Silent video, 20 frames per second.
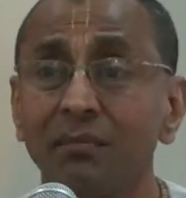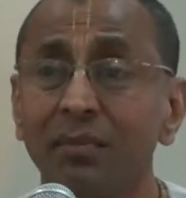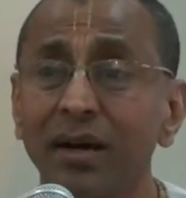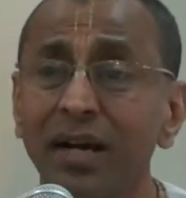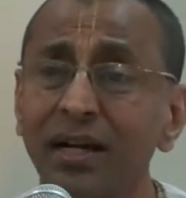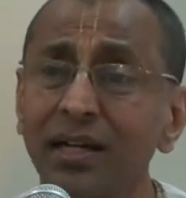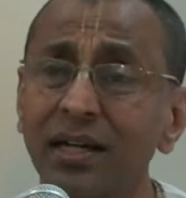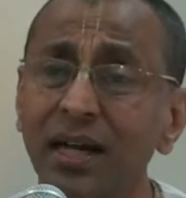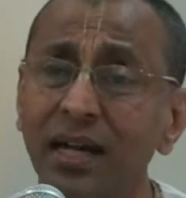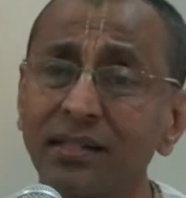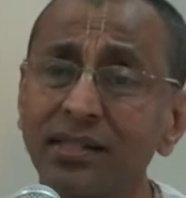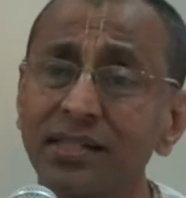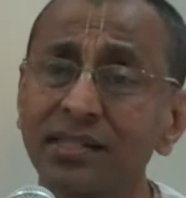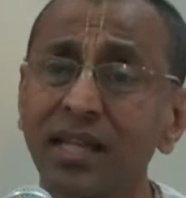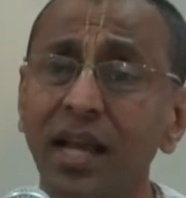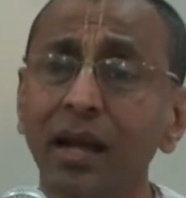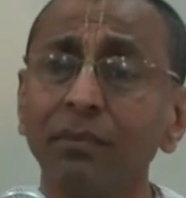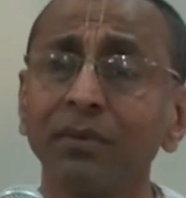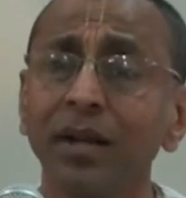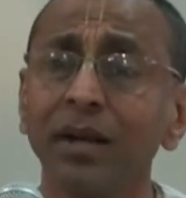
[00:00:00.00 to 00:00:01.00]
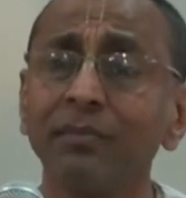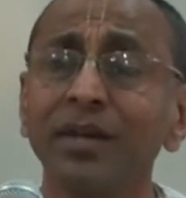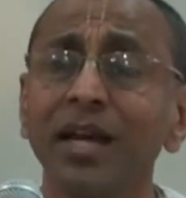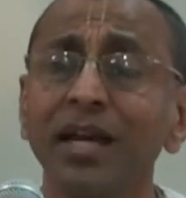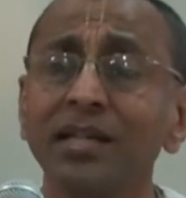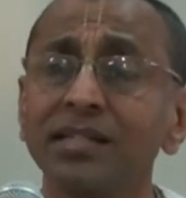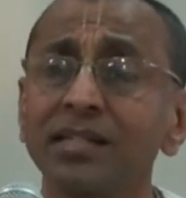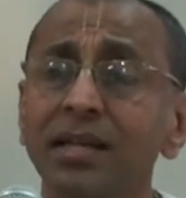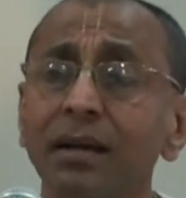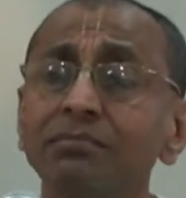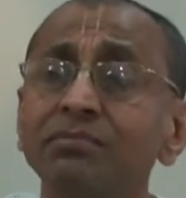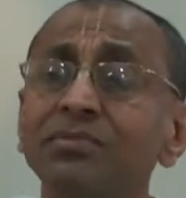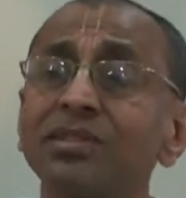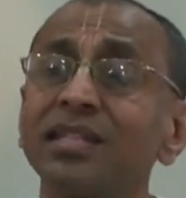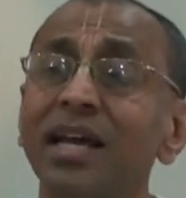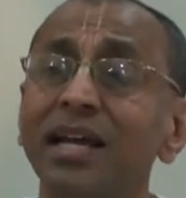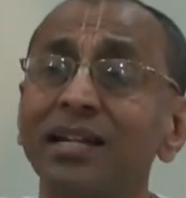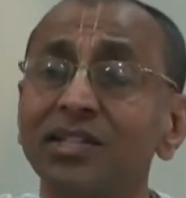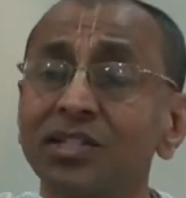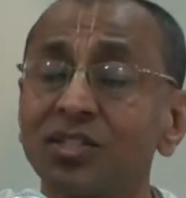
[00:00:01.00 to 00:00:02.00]
but at the same time he has some
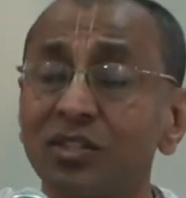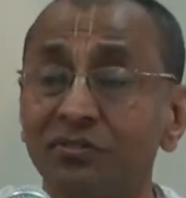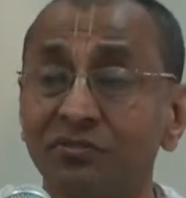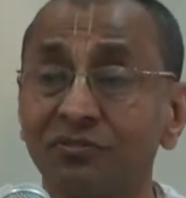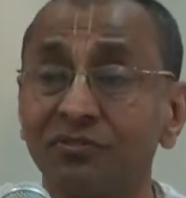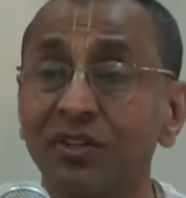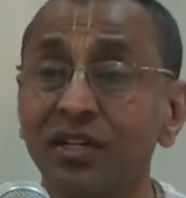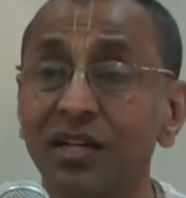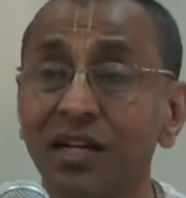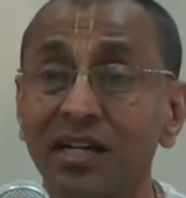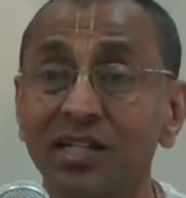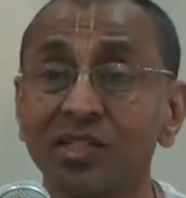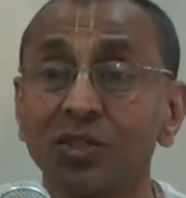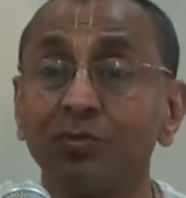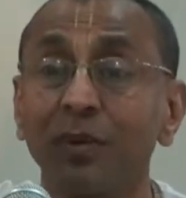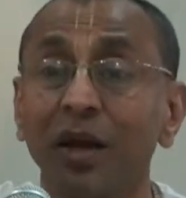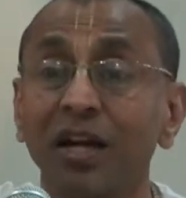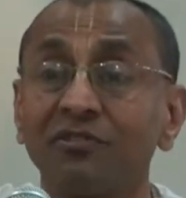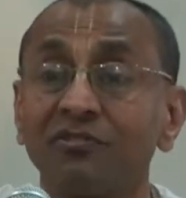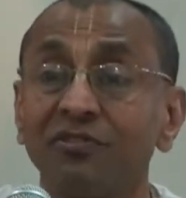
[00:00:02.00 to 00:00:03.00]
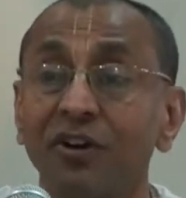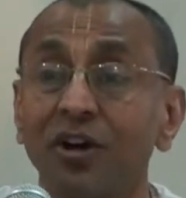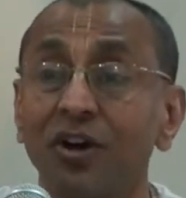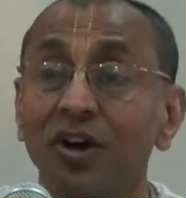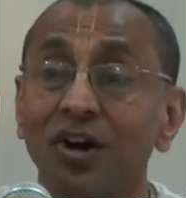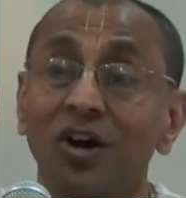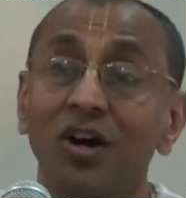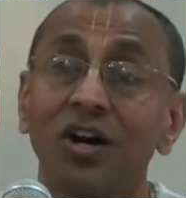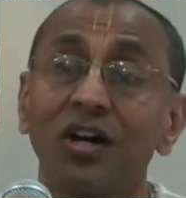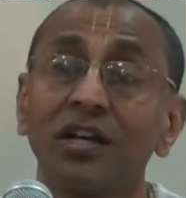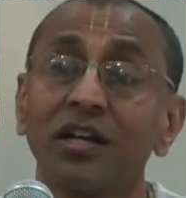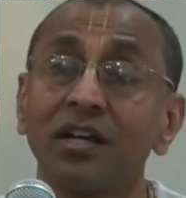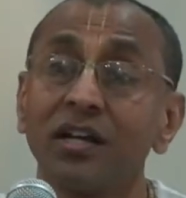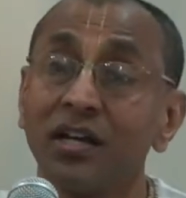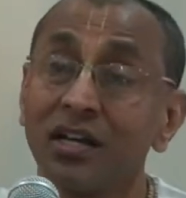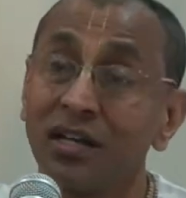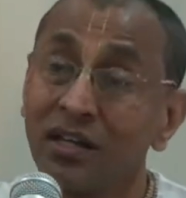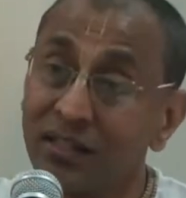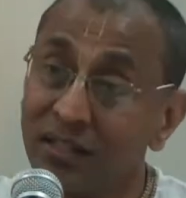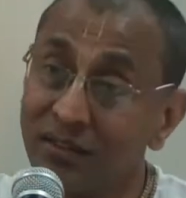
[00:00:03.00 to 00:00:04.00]
sense of respect for
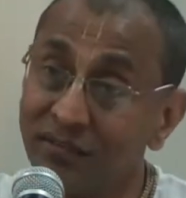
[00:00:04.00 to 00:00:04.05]
God,